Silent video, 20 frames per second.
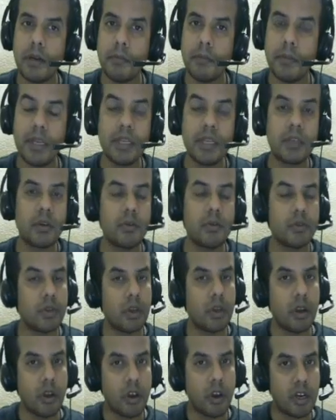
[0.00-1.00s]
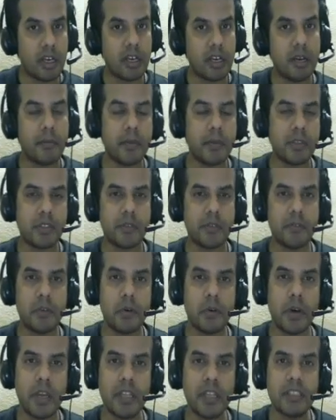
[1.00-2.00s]
include lot numbers of
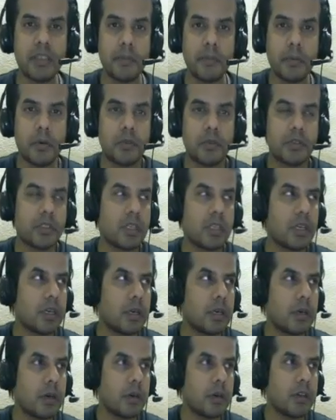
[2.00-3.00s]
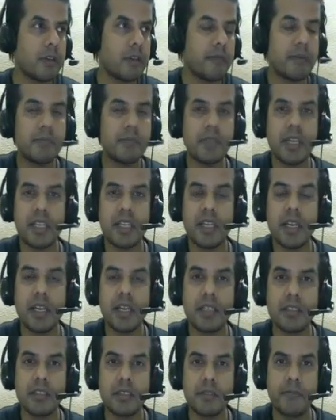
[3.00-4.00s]
URLs. Suppose on your website there
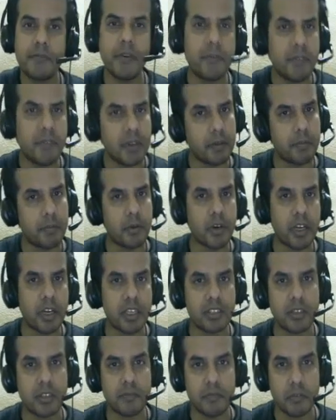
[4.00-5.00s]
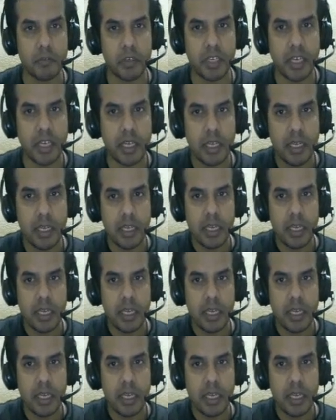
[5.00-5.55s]
are 50 products of Nokia.